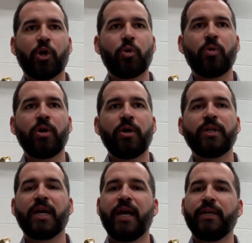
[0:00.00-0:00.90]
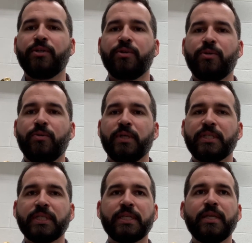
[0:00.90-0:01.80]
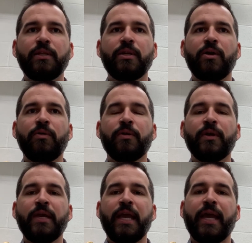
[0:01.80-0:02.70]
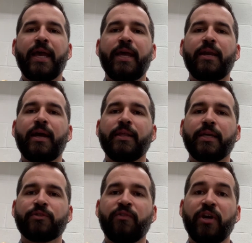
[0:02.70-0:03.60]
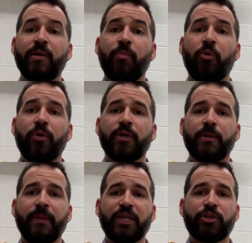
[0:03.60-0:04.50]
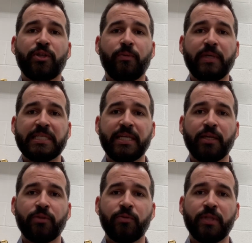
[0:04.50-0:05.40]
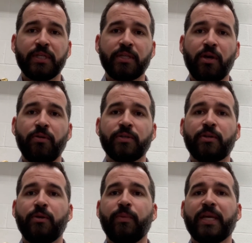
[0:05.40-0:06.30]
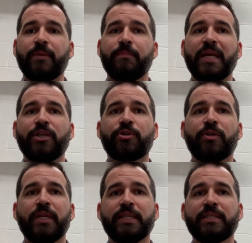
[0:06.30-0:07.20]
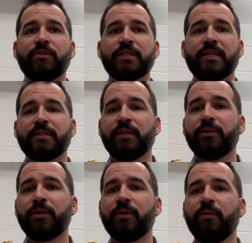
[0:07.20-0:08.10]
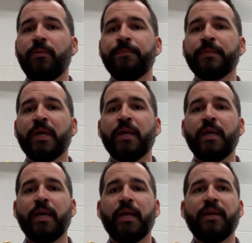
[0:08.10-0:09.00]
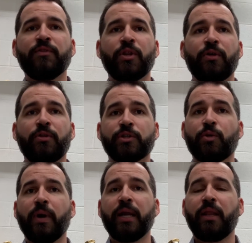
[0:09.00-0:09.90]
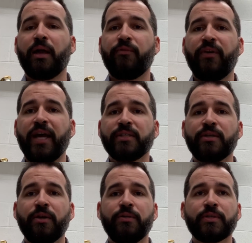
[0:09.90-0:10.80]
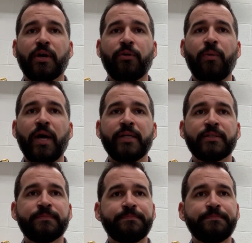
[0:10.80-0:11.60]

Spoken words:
quarter tied to a 16th note, and I think it's very important to make sure that we sing through this note so that we can make sure that it still sounds lyrical, even though there's quite a lot of fast notes otherwise.